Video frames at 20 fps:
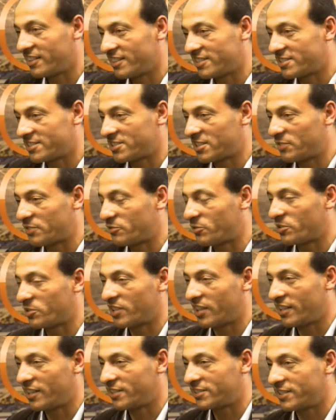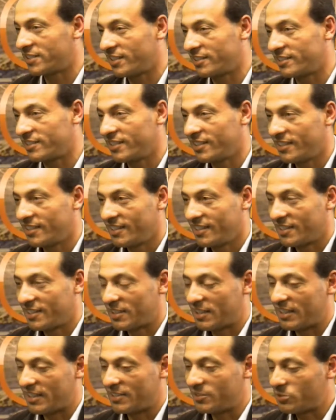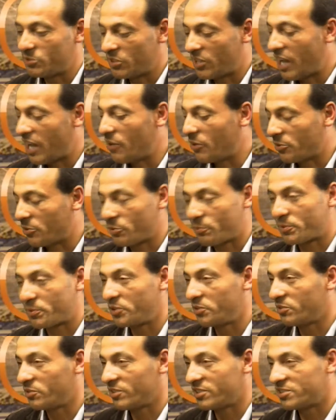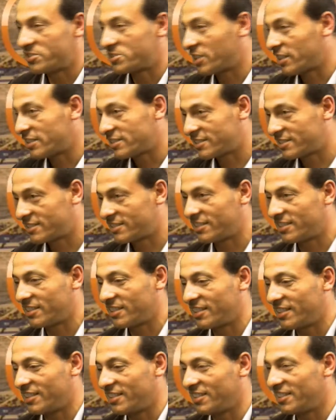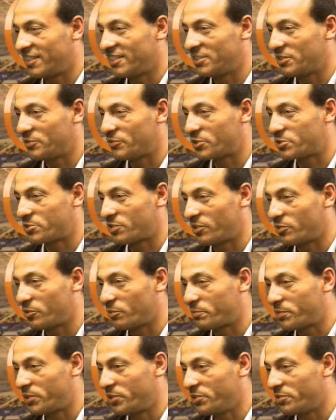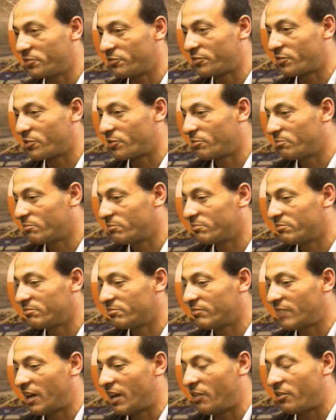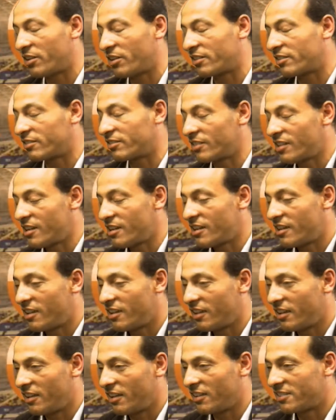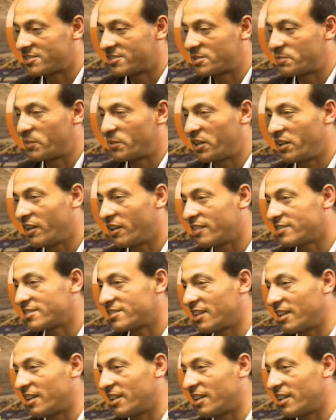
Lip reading: decision for the nation. Our opinion is just individual opinion from our experience